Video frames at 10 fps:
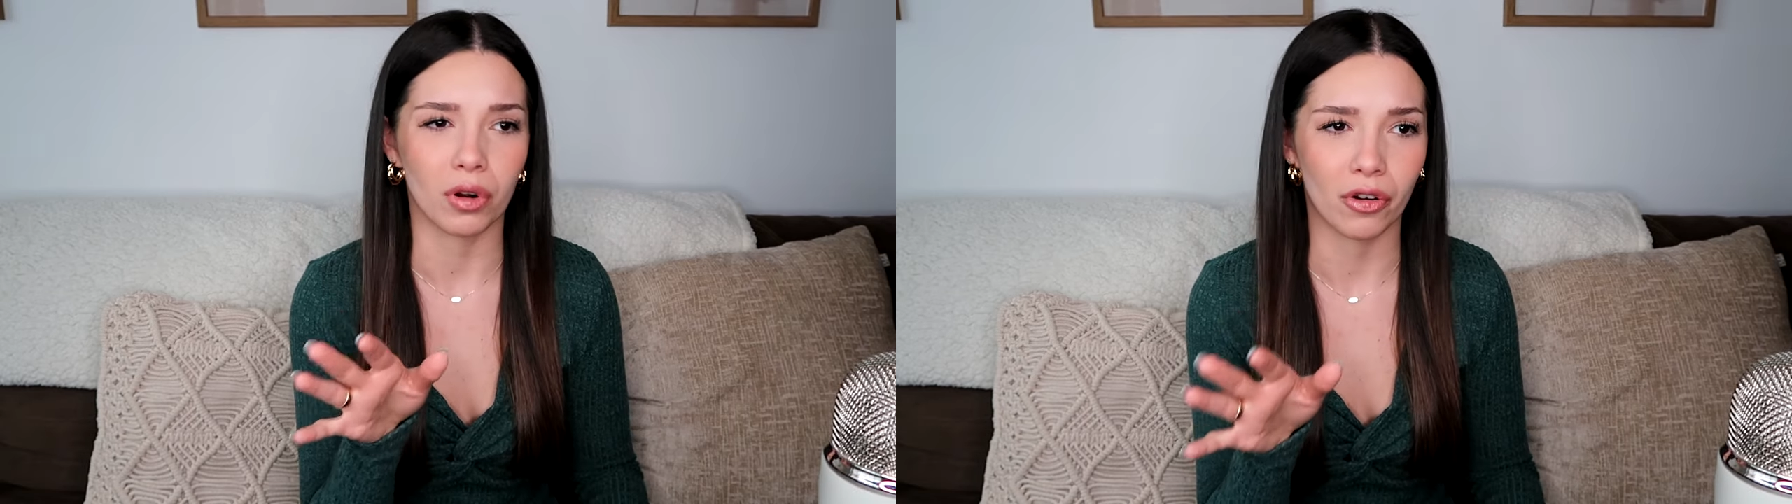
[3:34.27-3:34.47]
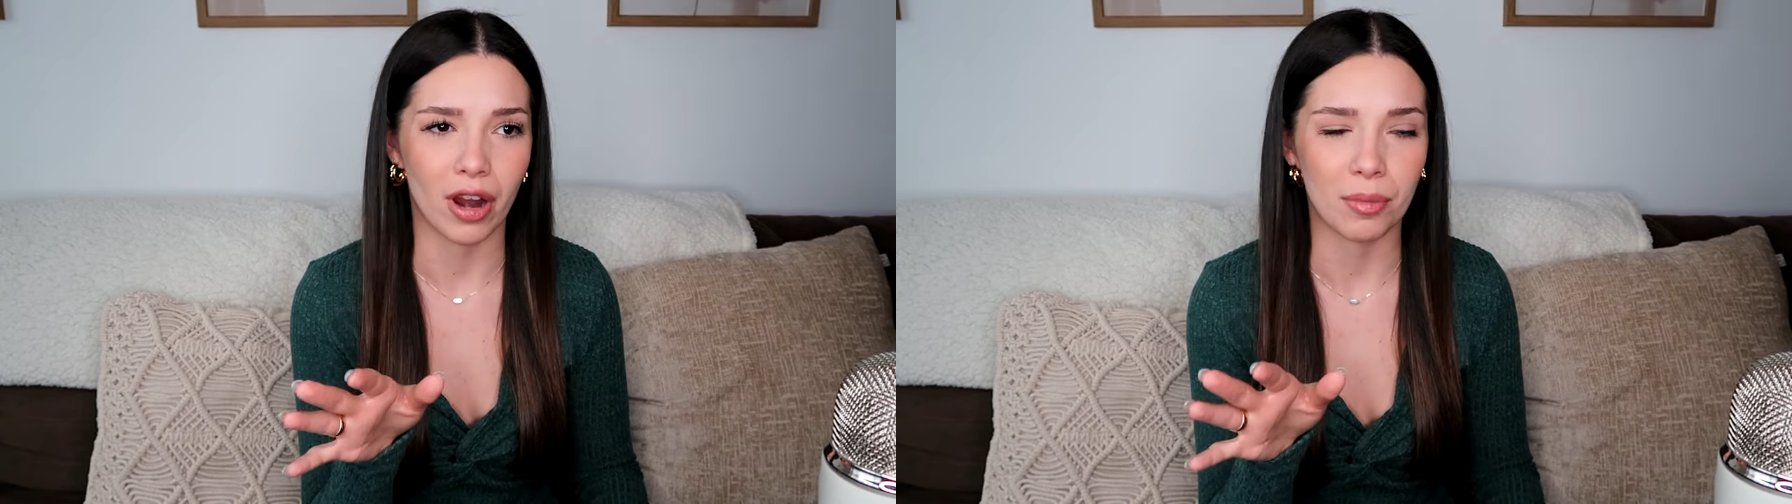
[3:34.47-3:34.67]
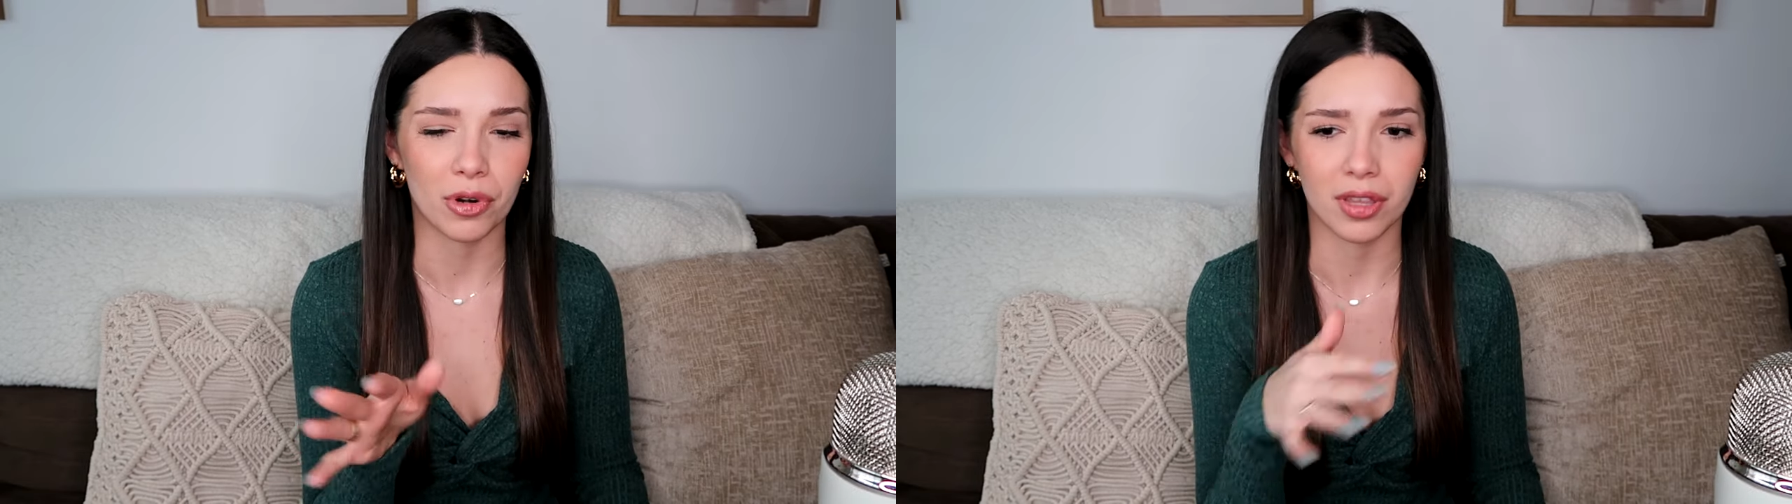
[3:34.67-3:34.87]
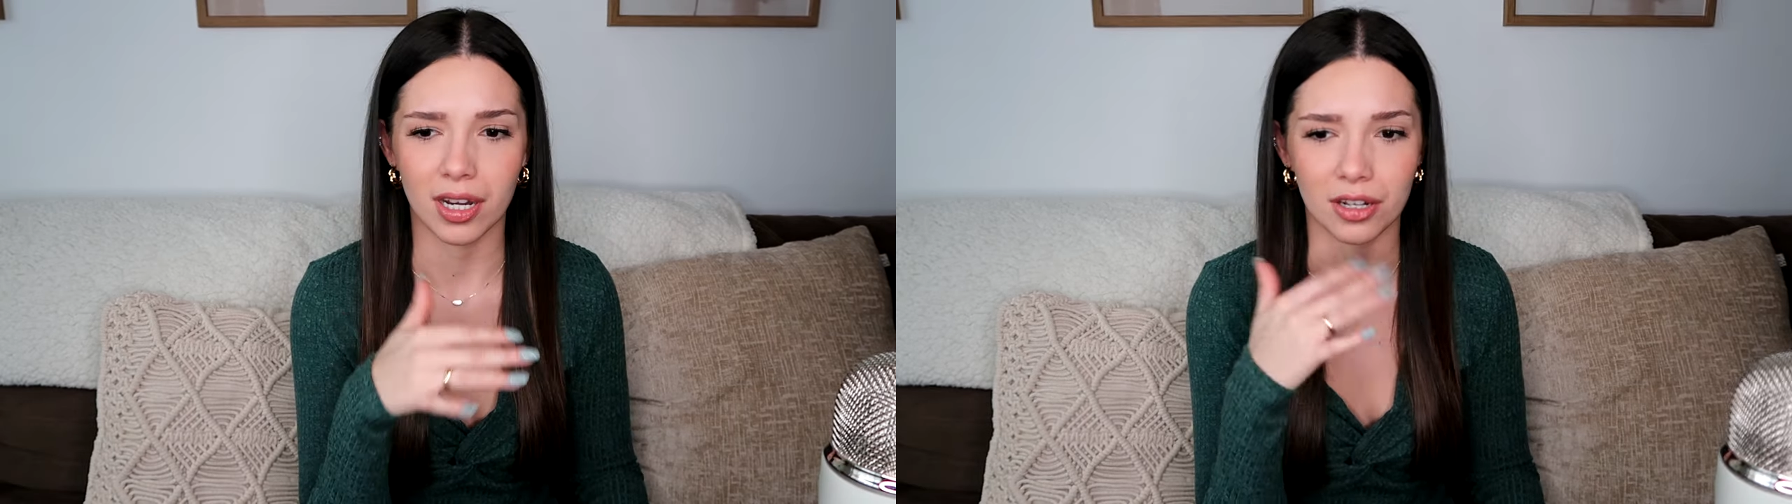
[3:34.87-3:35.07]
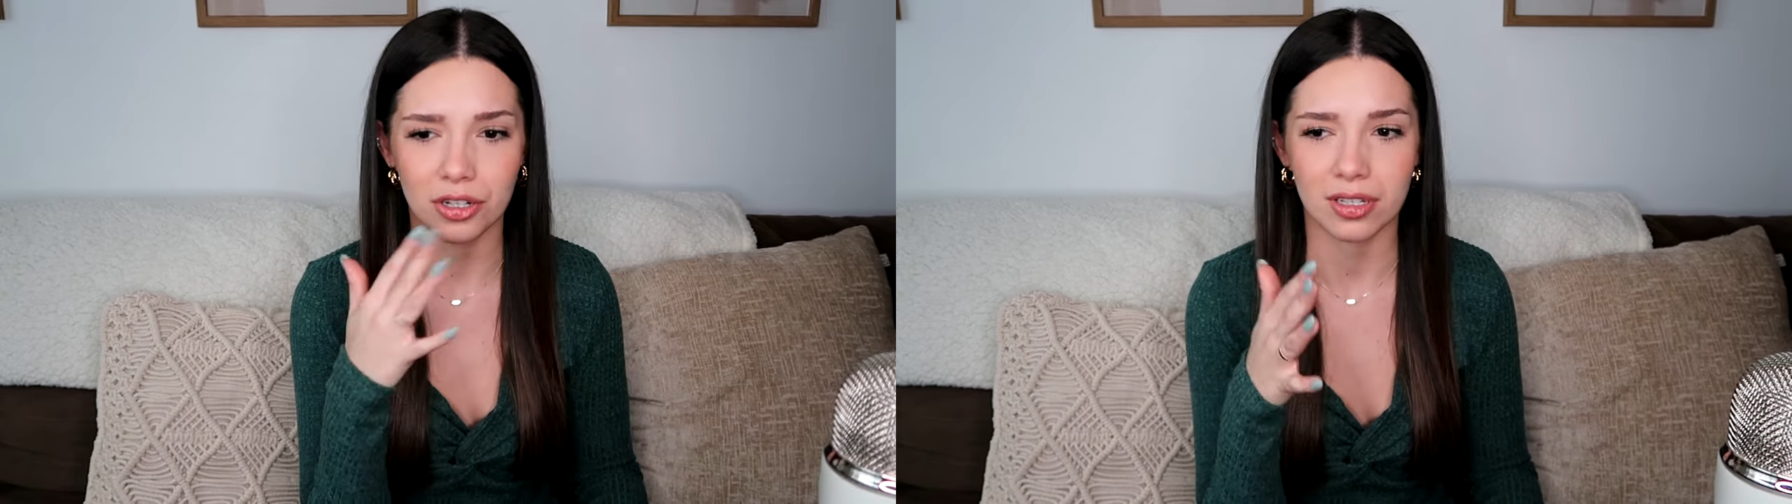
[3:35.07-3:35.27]
grammar
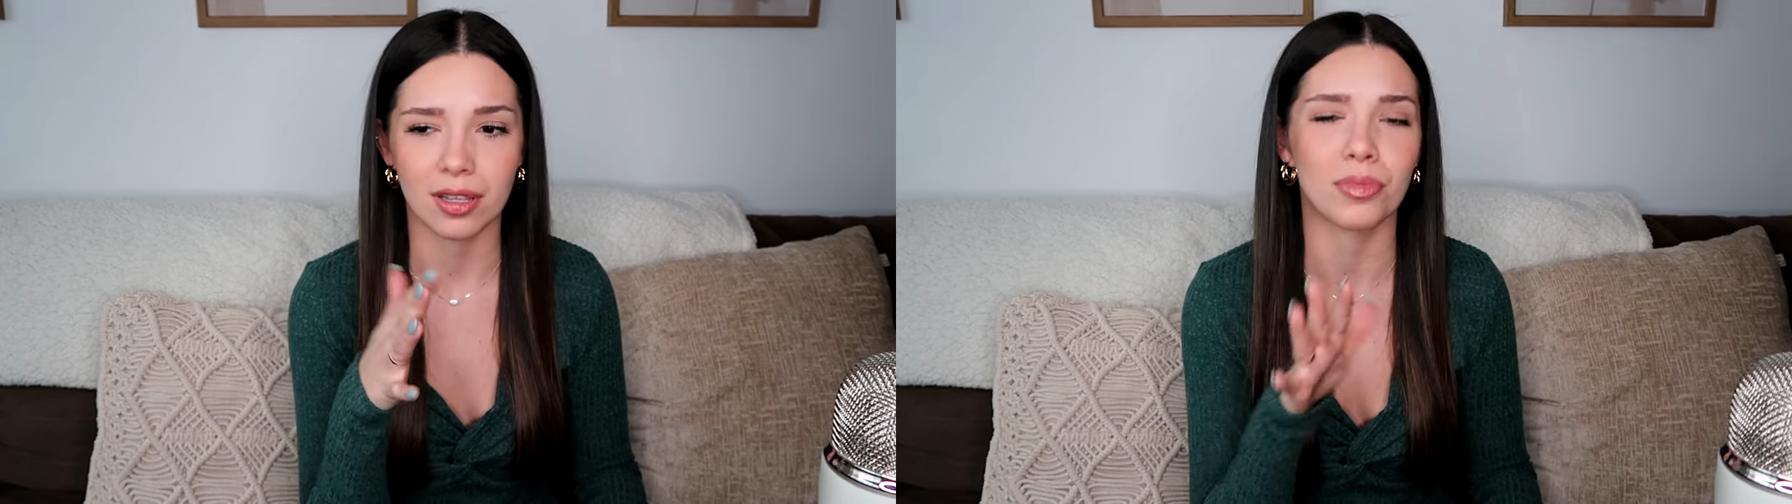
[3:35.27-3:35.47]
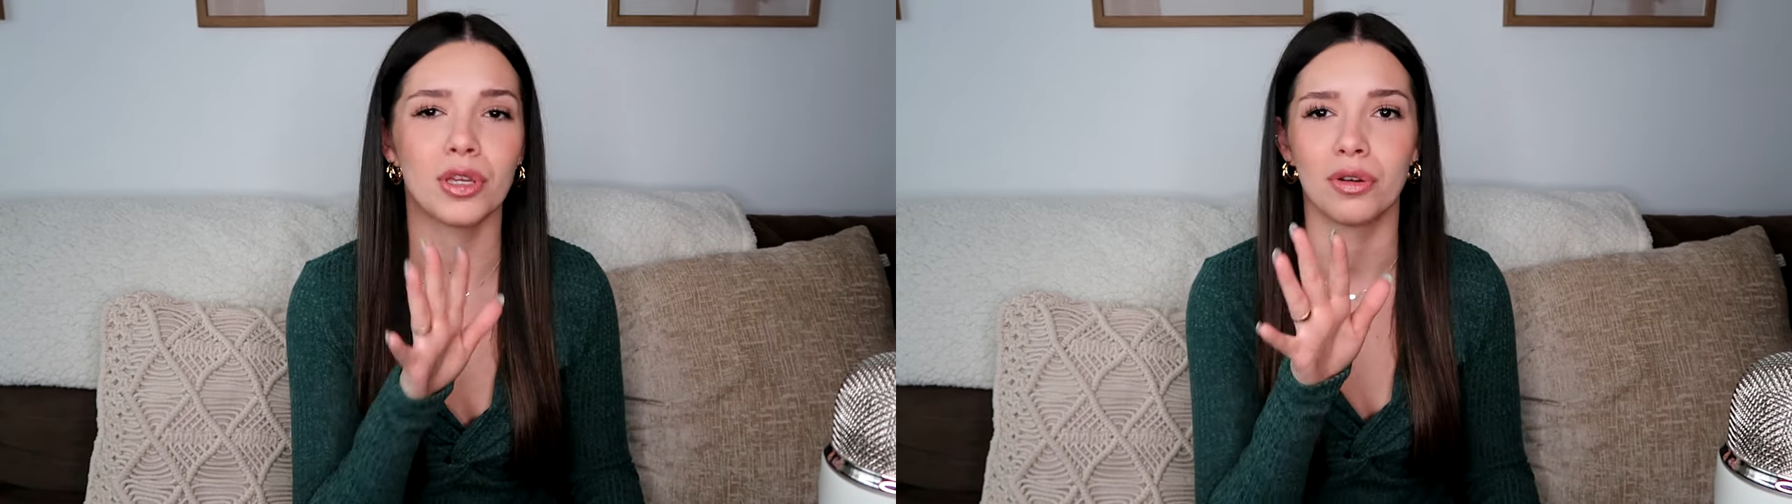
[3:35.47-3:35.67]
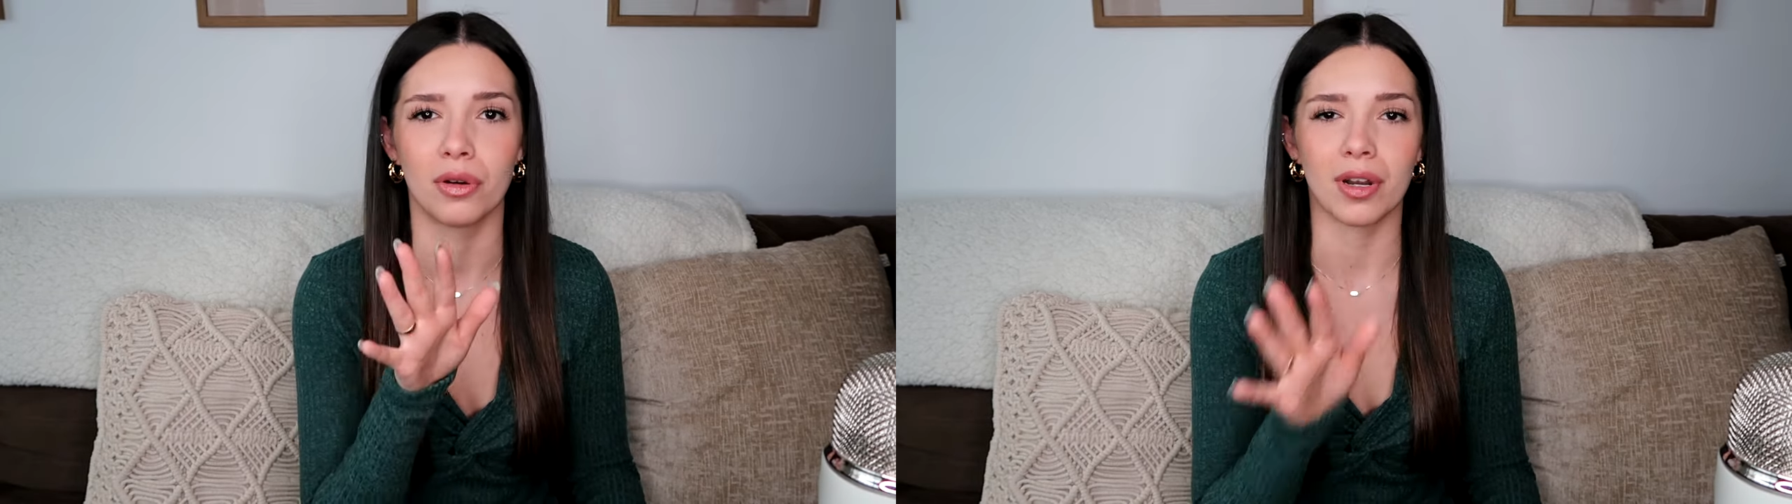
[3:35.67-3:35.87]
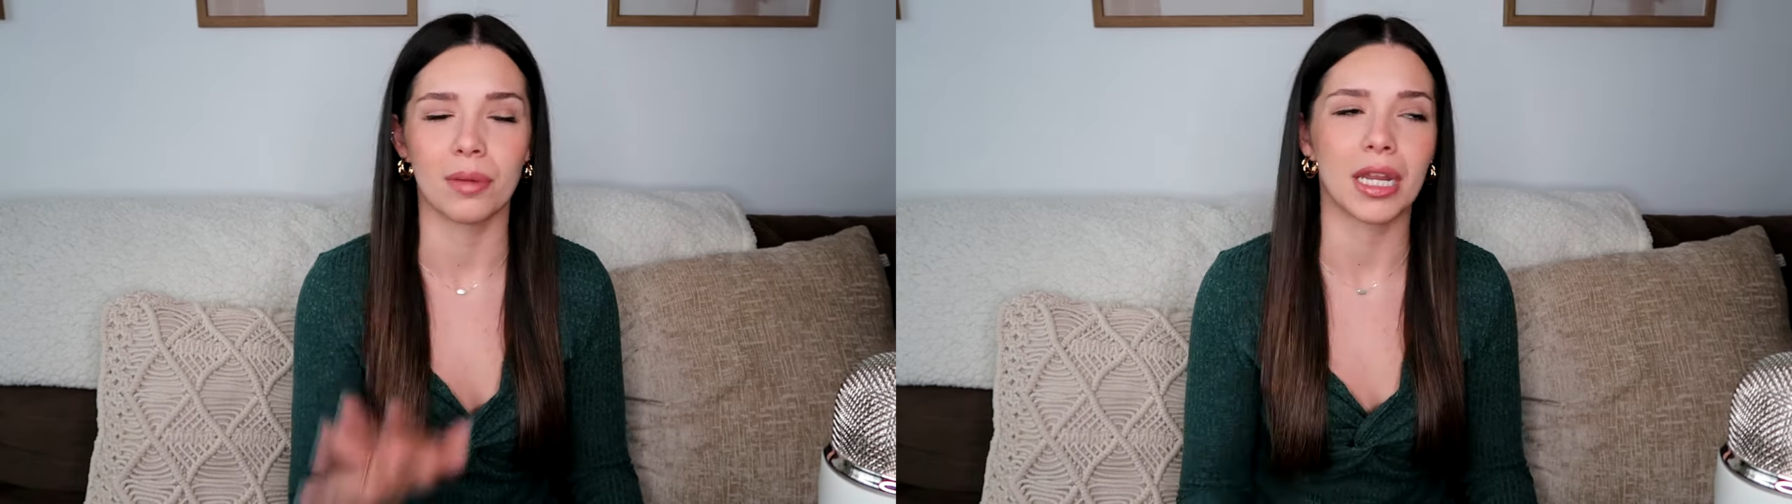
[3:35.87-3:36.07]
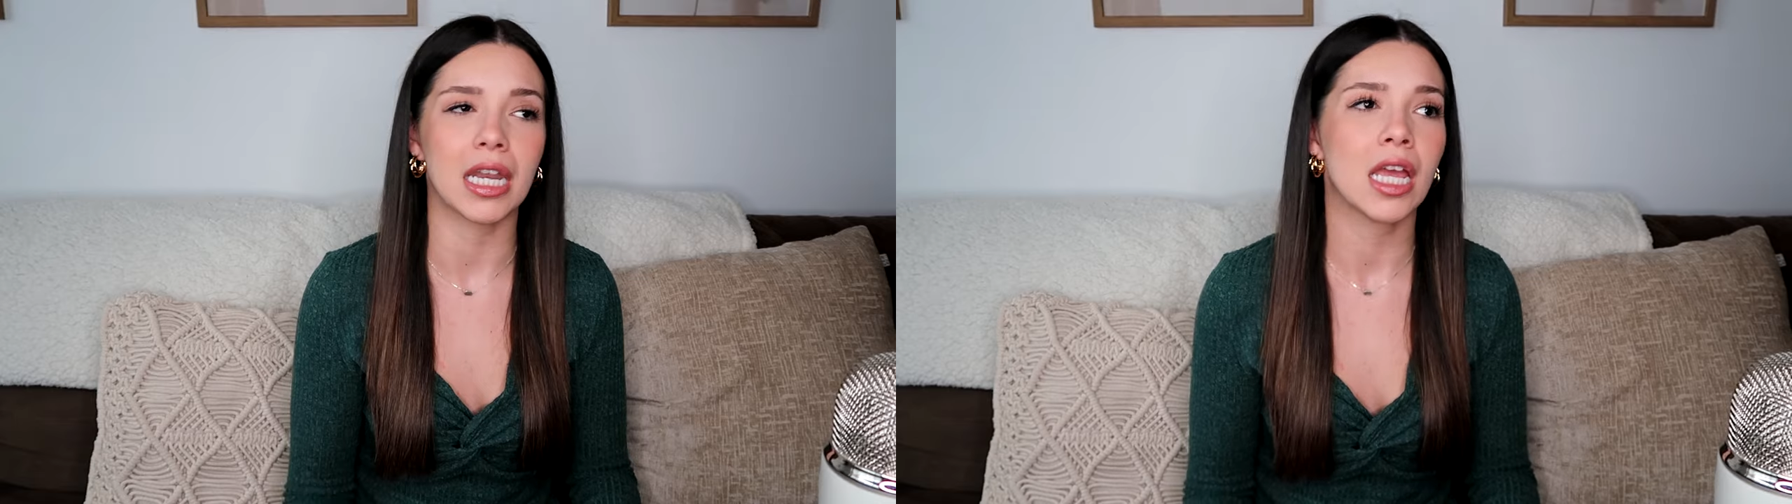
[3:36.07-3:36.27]
that I just, but you know what I
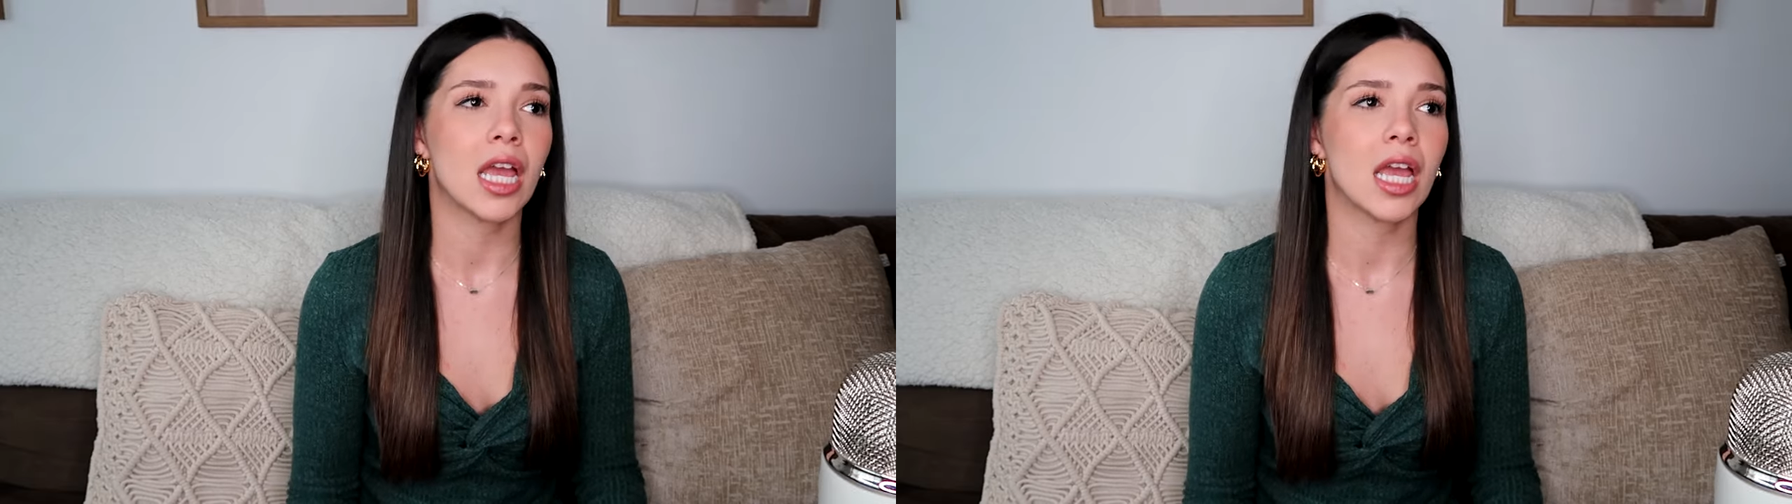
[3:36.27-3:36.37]
mean.